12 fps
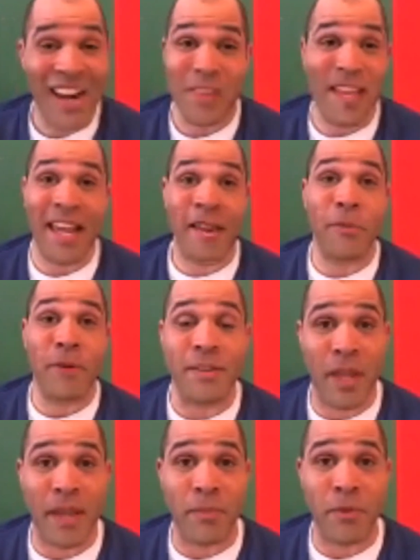I don't think
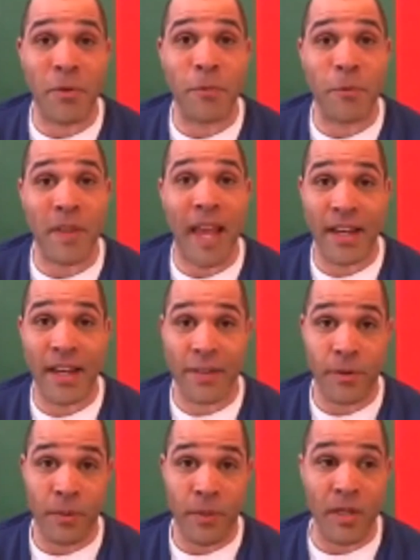anyone blamed you for
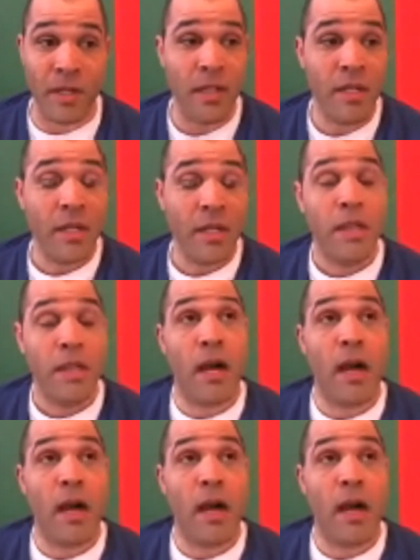that, and you were